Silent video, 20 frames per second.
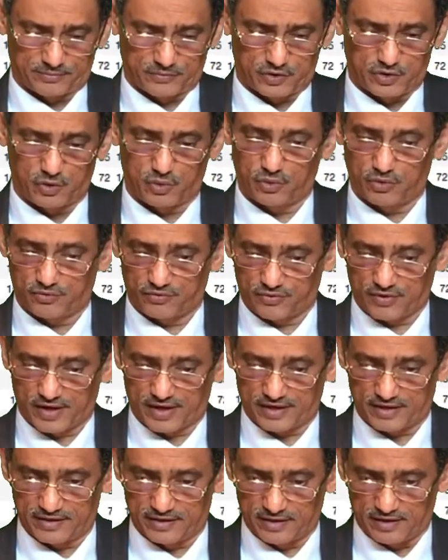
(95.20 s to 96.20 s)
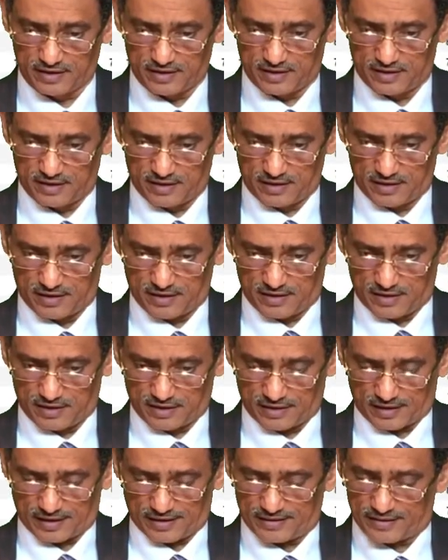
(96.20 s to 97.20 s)
you will find
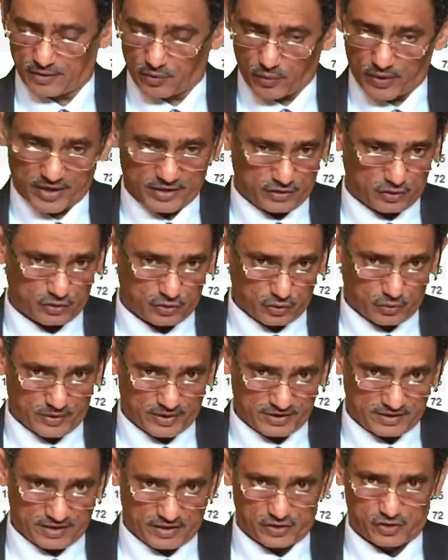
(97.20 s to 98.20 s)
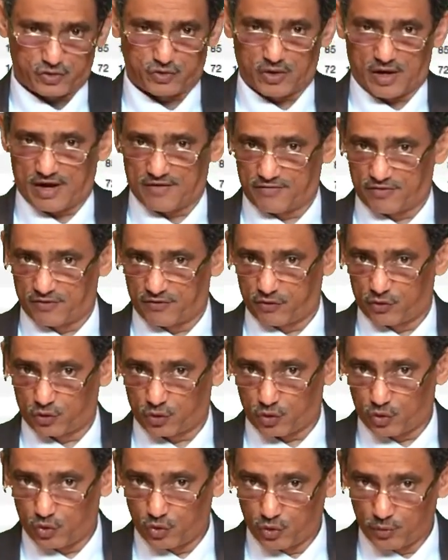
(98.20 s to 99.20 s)
the way to do it is to have a for
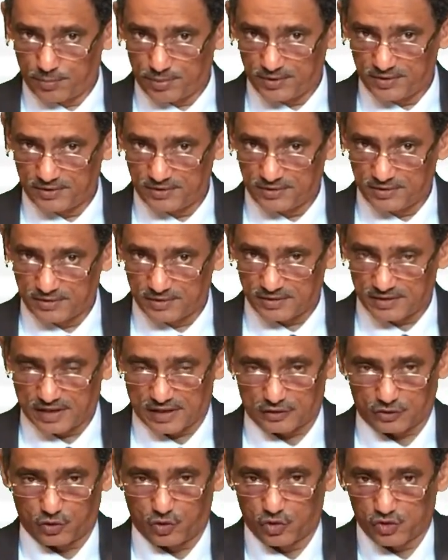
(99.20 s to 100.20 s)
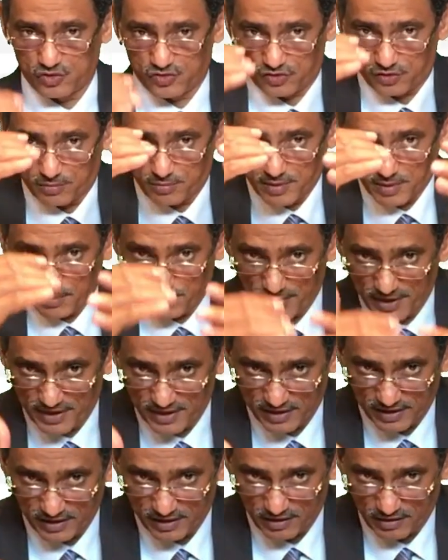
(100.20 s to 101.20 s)
loop that goes from the
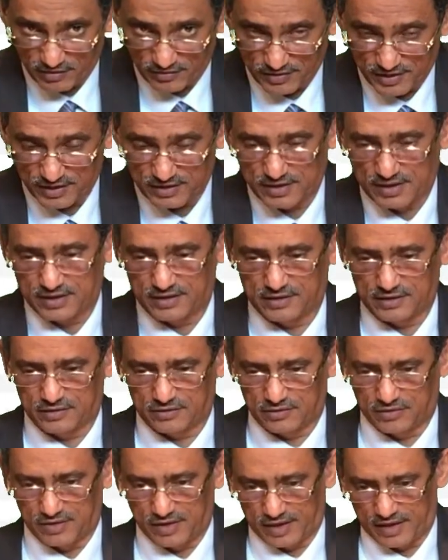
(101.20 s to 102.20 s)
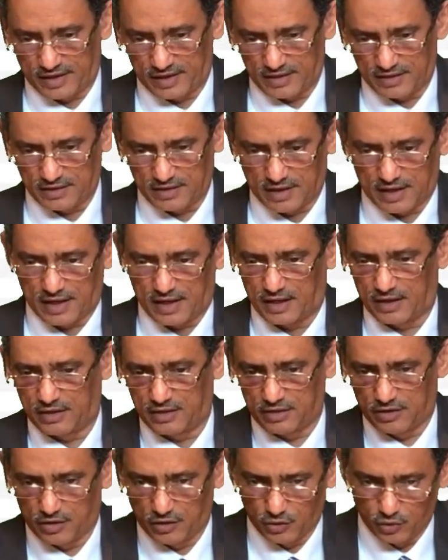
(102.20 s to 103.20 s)
beginning of the data to the end,
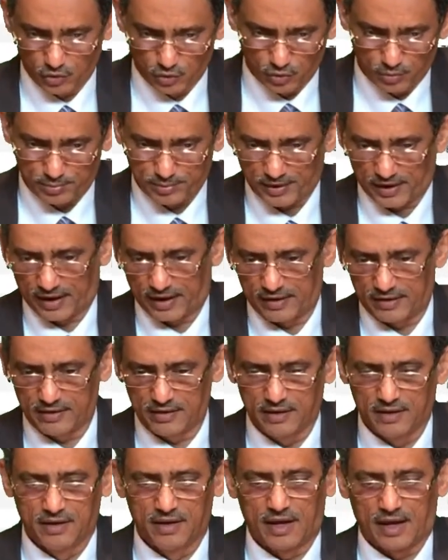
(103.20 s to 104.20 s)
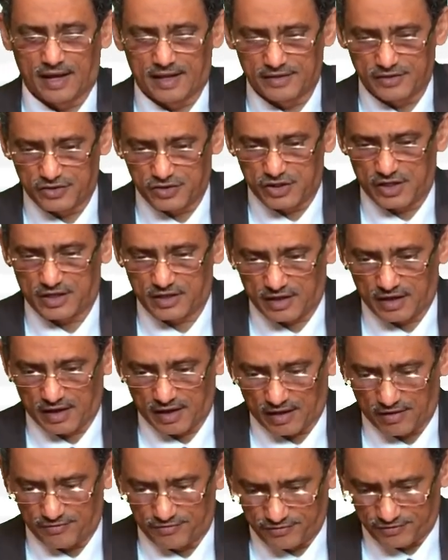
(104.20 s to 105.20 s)
and loop in and check
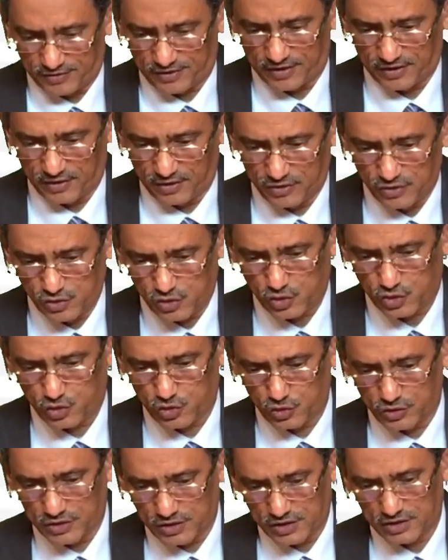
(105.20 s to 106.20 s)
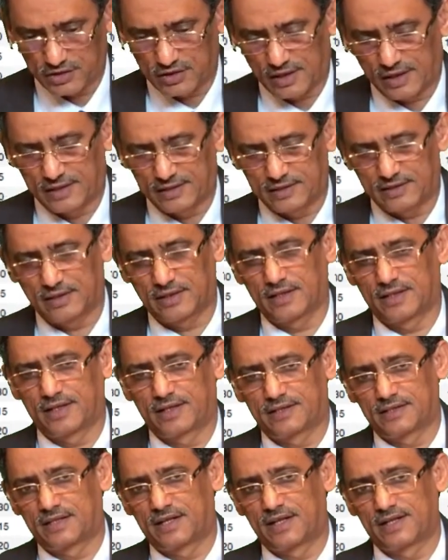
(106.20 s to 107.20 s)
every student until
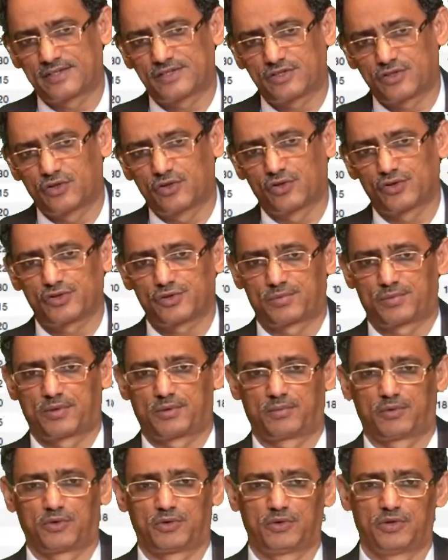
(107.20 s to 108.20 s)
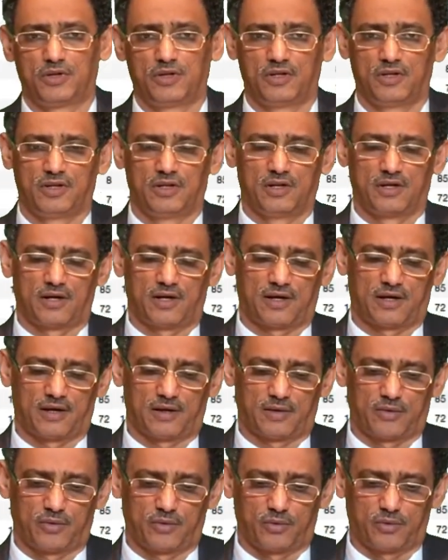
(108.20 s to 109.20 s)
it gets those people
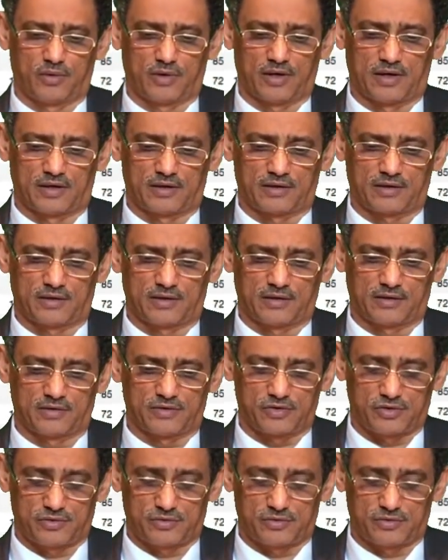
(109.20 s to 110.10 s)
who are